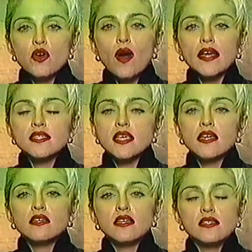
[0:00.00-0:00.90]
I
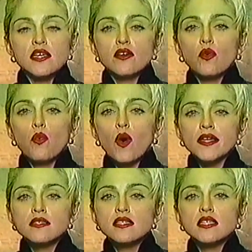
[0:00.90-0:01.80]
said, is there
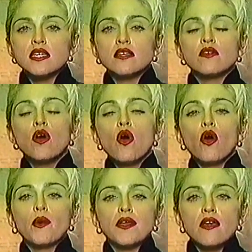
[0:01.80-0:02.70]
one scene
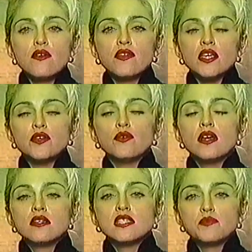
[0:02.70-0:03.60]
or another that you
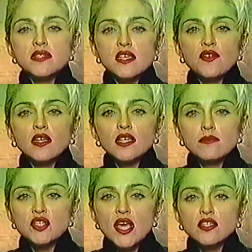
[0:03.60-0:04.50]
specifically
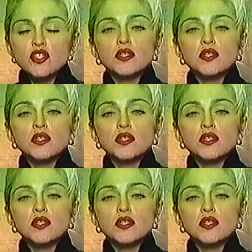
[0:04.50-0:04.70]
object to?